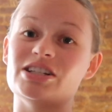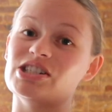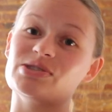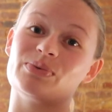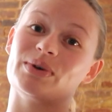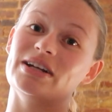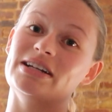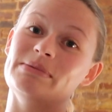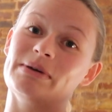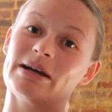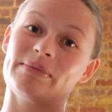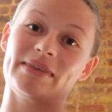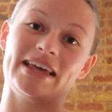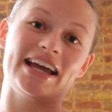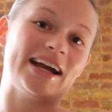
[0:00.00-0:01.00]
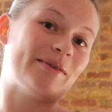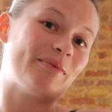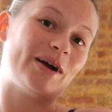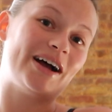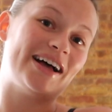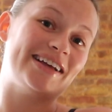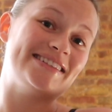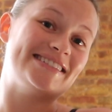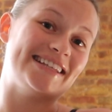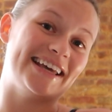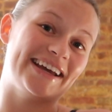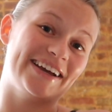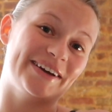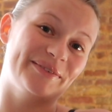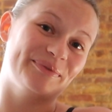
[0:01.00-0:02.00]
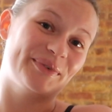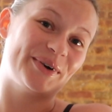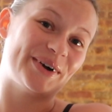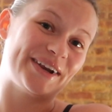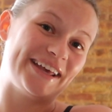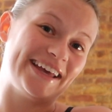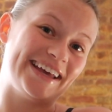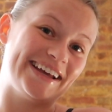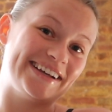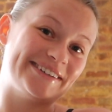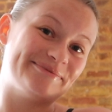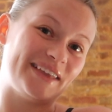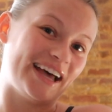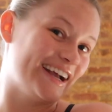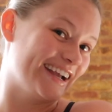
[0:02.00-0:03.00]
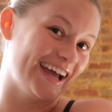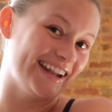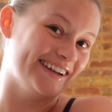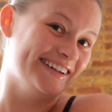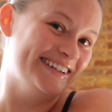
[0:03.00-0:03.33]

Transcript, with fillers: Just wanted to pick up the camera, say good morning again.